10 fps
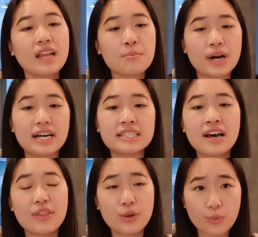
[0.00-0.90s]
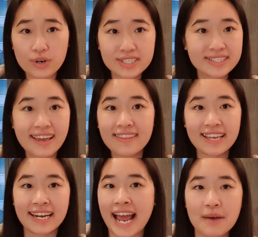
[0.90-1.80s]
But the worst thing that
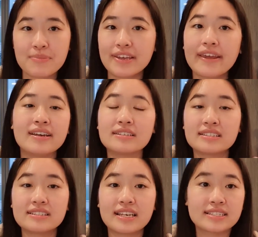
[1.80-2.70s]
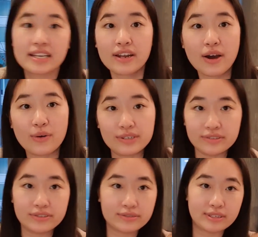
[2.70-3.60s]
can happen is they say no and
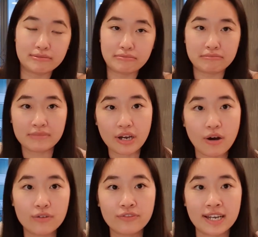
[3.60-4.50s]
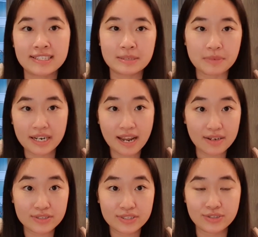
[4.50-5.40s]
you can go and find somebody
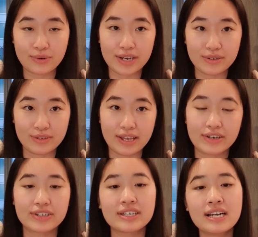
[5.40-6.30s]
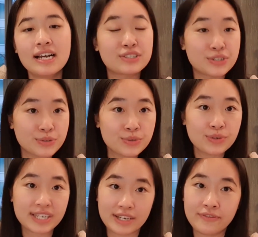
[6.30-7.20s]
else to write you a letter. Do
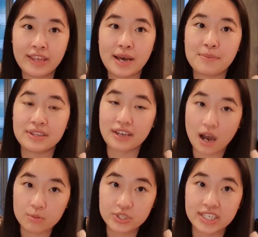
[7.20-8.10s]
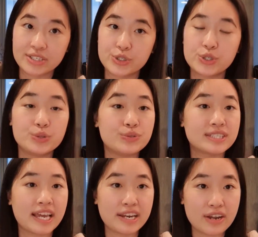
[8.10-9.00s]
give them the option to
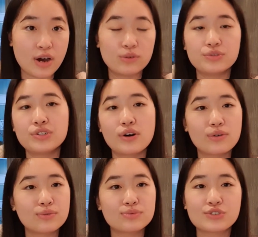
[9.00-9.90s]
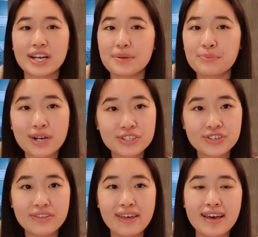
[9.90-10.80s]
say no. Don't try to
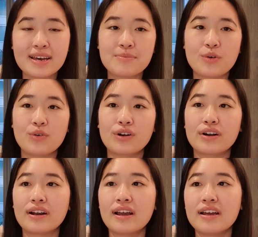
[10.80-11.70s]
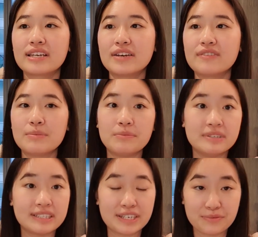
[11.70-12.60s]
pressure them or give them a
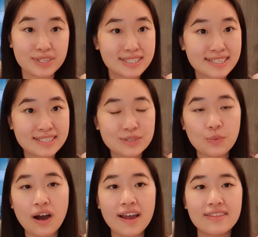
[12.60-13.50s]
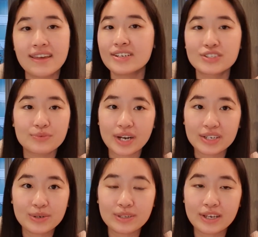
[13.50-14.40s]
million reasons why they should write
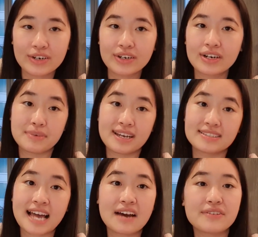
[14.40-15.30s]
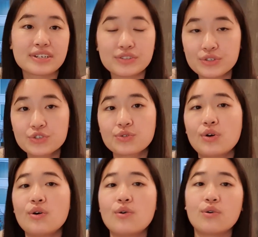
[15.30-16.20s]
you a letter, because having a
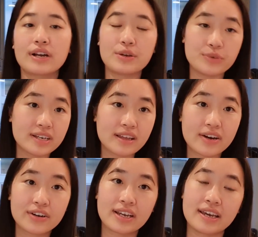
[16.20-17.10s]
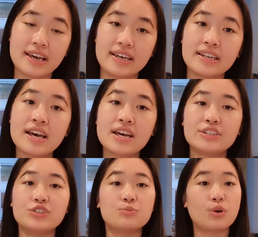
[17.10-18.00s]
neutral or a weak letter can
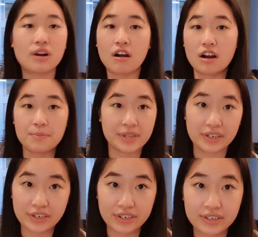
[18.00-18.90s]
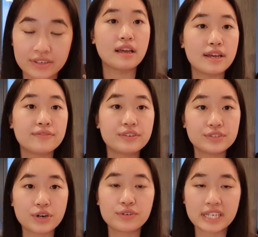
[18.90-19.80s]
do more harm than good. If you
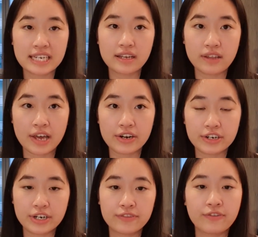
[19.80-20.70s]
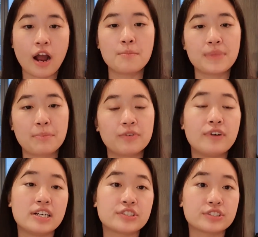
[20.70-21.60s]
don't need a letter from that
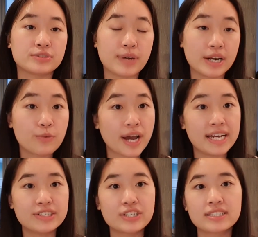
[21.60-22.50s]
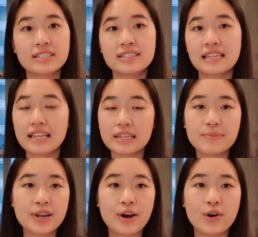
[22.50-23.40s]
professor right away, just let them
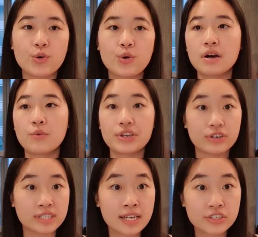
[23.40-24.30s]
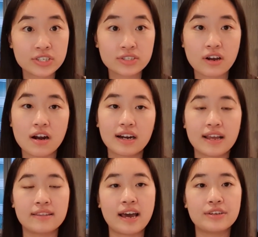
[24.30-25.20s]
know what your intentions are
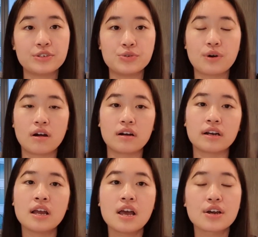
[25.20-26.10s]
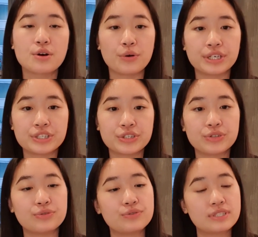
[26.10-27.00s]
and that you are going
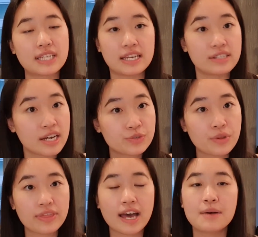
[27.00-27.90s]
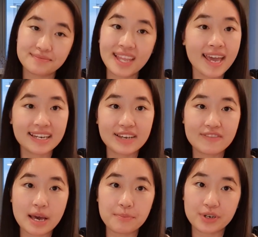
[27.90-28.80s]
to stay in touch with them and give
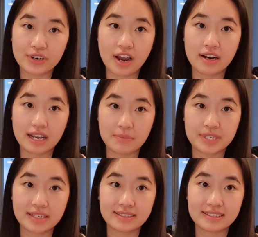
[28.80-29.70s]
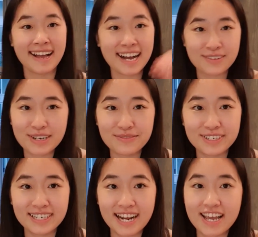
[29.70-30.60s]
them periodic updates.
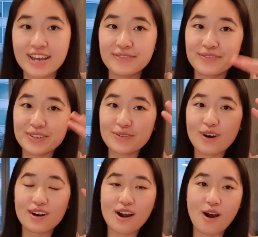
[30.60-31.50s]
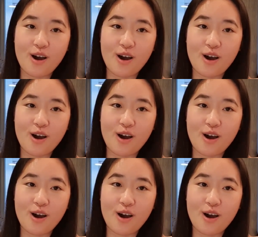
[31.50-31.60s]
However, if you are